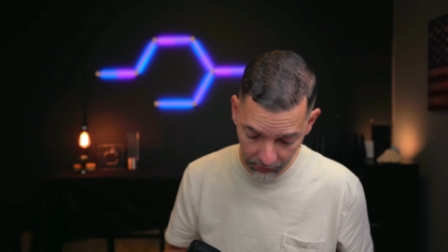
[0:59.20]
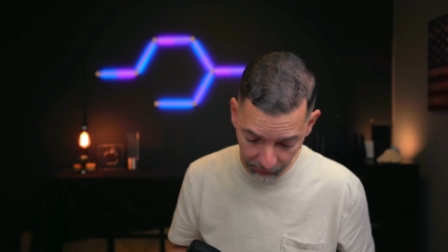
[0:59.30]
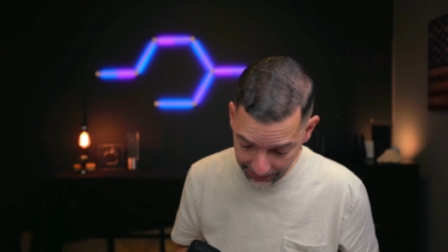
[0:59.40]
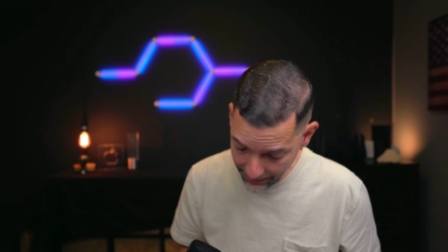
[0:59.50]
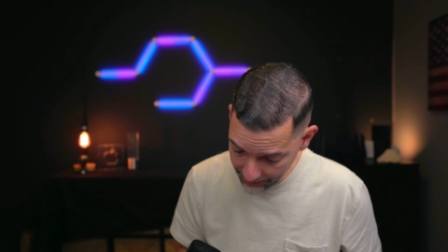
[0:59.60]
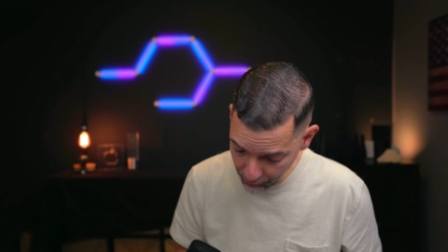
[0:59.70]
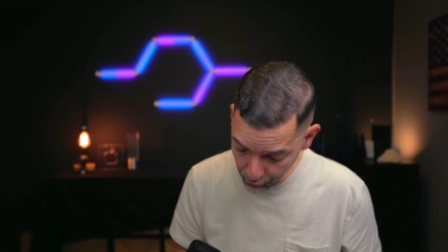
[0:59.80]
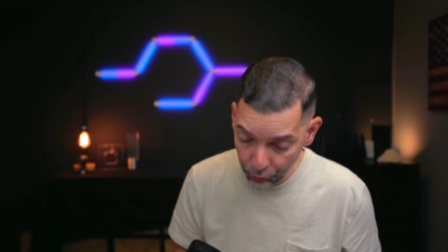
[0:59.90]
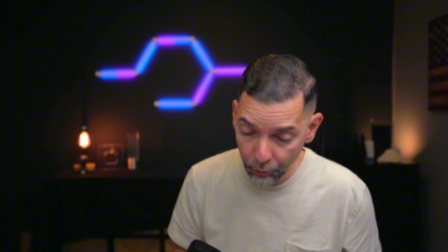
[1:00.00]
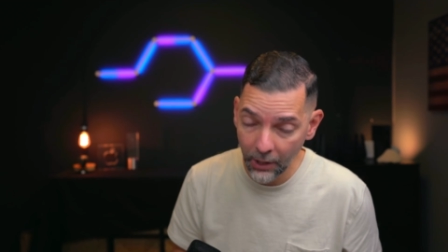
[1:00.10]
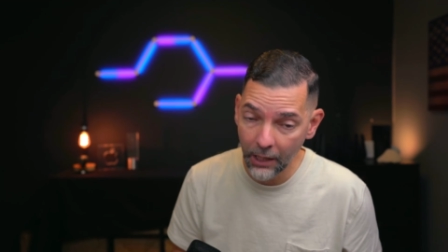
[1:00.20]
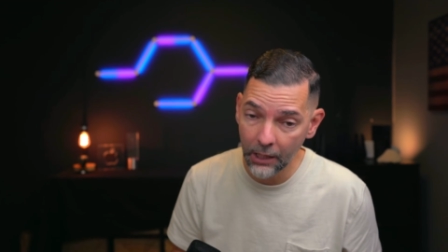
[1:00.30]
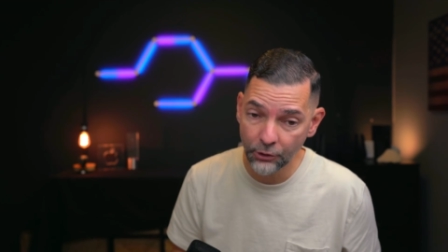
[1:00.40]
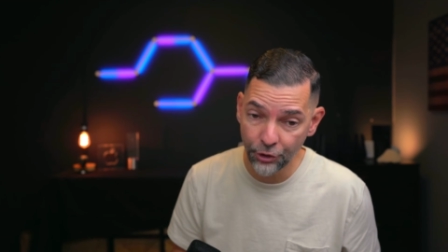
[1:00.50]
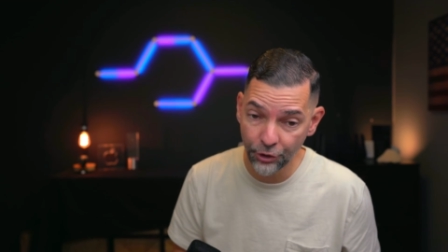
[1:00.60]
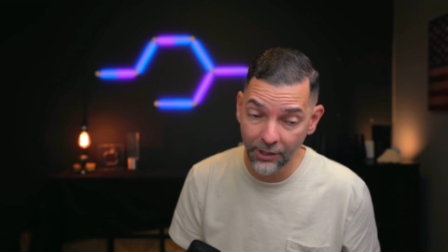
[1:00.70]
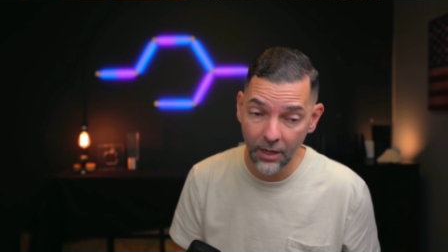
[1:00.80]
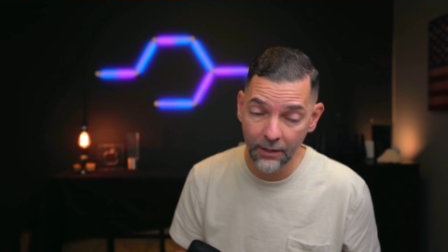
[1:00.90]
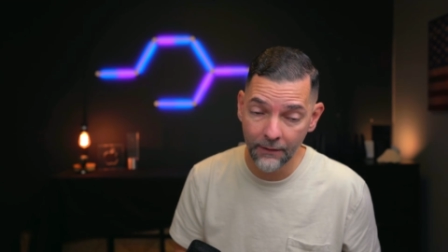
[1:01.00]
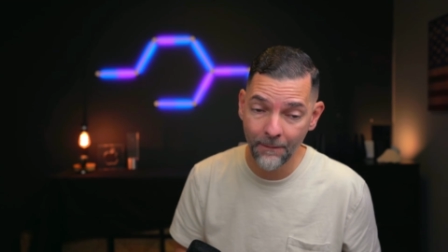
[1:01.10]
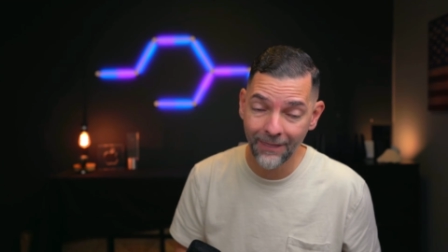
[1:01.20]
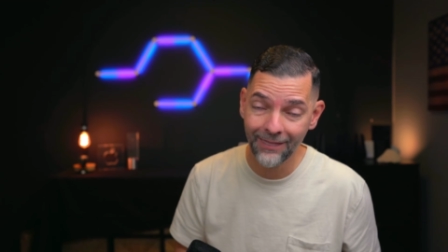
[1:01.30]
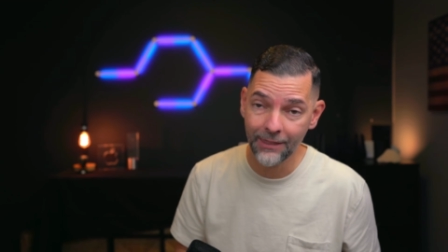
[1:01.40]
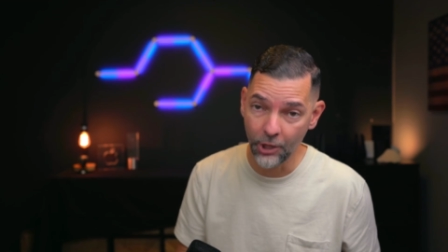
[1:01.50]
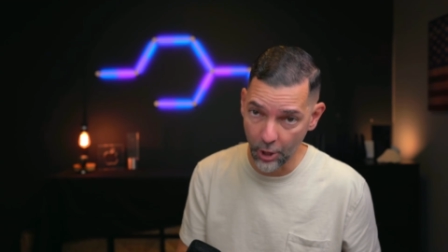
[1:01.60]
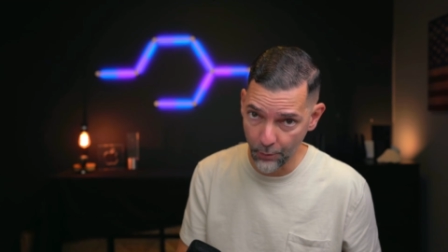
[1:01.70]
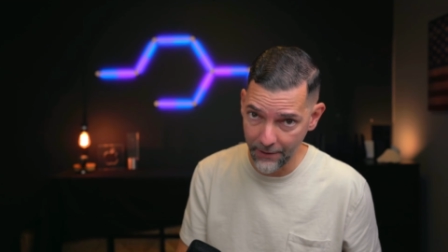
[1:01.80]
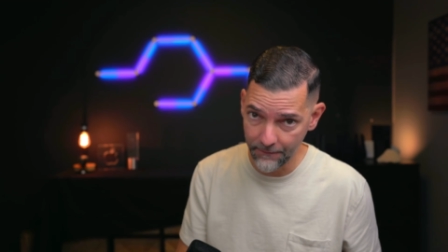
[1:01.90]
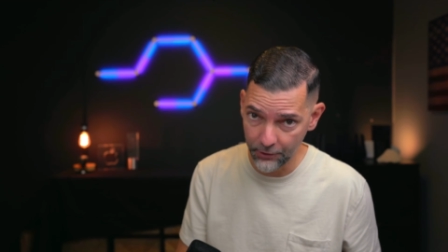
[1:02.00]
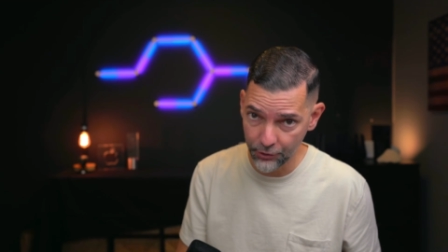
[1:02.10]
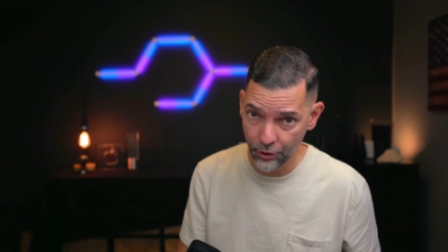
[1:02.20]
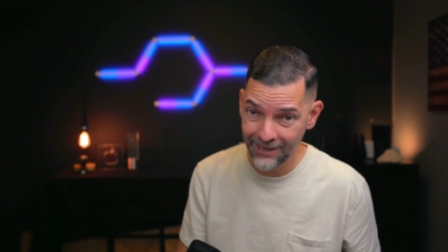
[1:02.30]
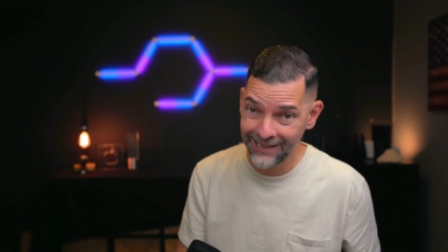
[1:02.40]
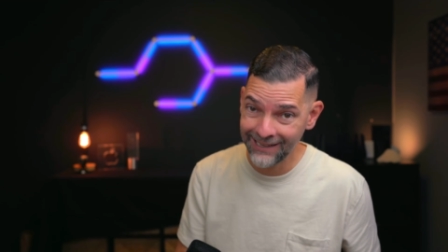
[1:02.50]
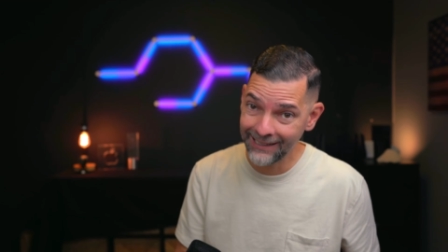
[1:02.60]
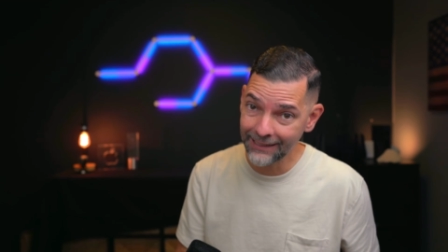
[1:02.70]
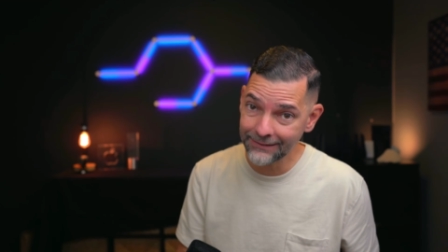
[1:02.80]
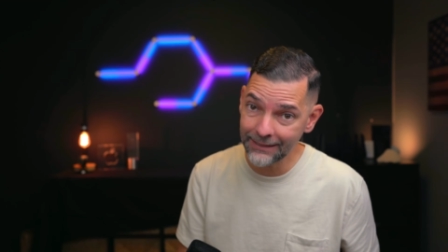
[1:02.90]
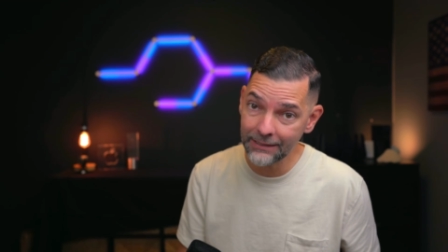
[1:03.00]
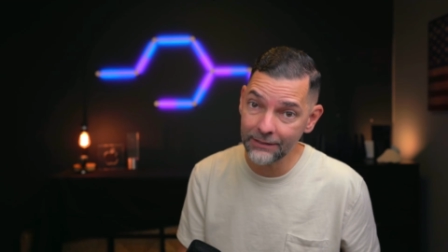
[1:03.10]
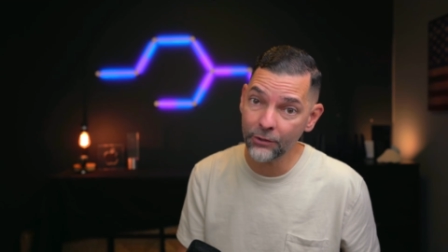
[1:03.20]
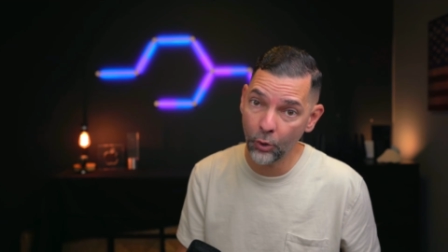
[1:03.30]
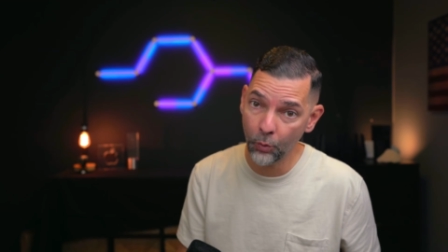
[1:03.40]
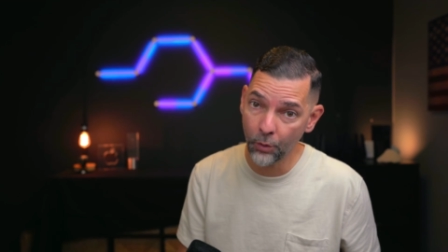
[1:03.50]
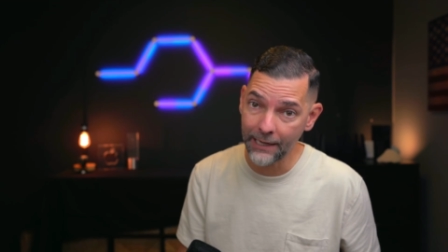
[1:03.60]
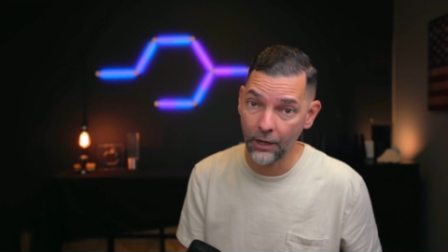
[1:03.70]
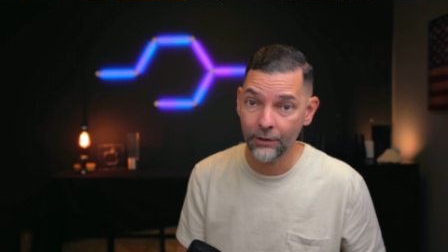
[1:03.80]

So now that you uh, turned on the heart rate feature, next thing is go work